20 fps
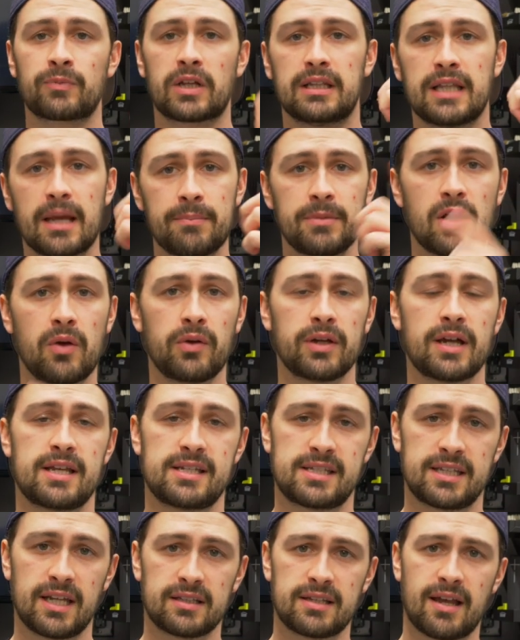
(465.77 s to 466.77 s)
Let me know what you
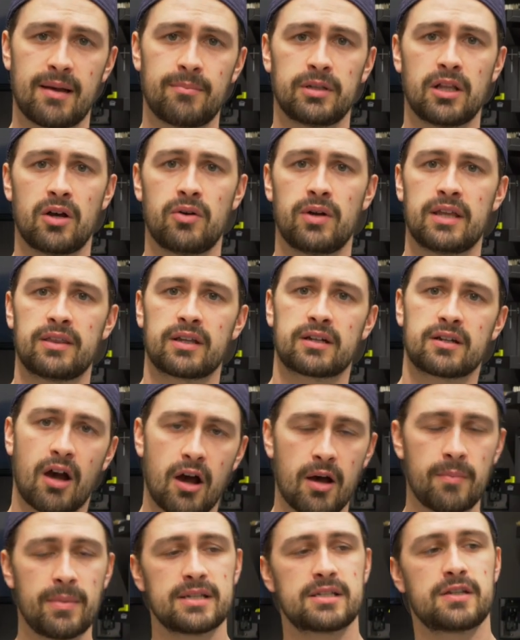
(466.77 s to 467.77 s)
guys think down below in the
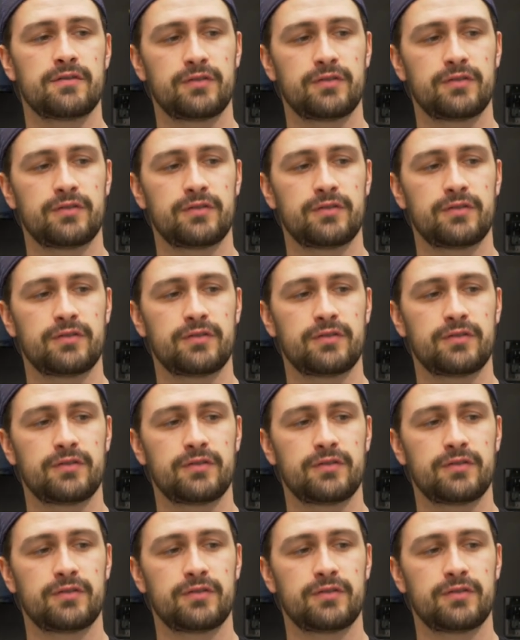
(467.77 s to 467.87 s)
comments.